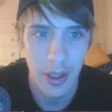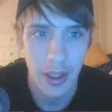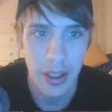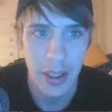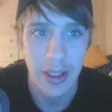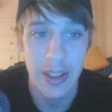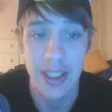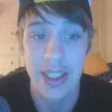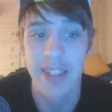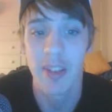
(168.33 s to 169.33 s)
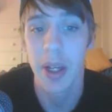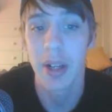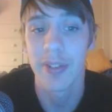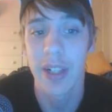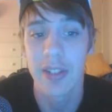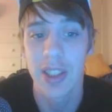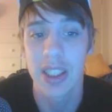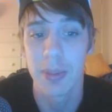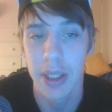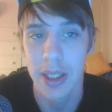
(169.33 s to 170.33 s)
It is a 7 mana
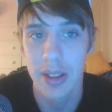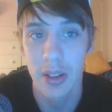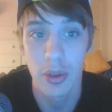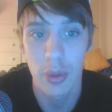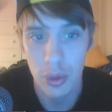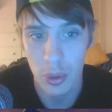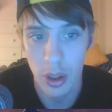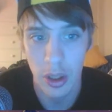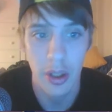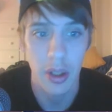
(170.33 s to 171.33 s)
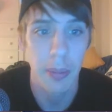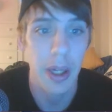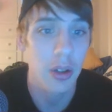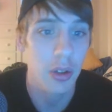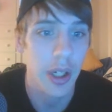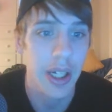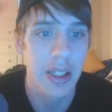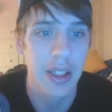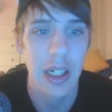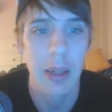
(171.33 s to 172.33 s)
5/6 beast, neutral card. Battlecry,
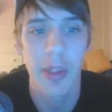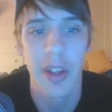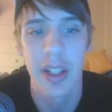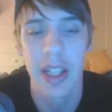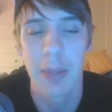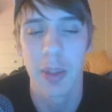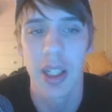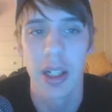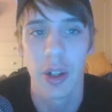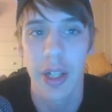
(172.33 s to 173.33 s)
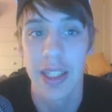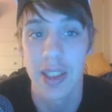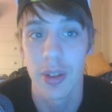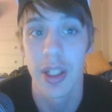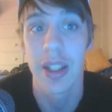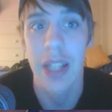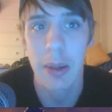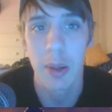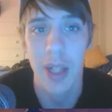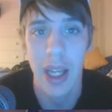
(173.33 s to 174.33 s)
adapt, then adapt again. Okay, so the
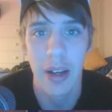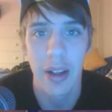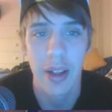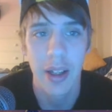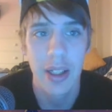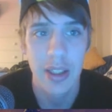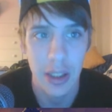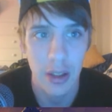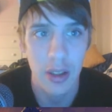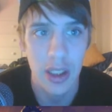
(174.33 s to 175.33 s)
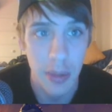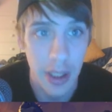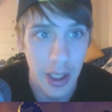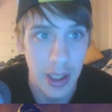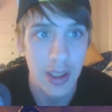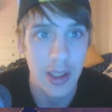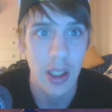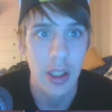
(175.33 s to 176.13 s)
adapt mechanic in general is pretty nice.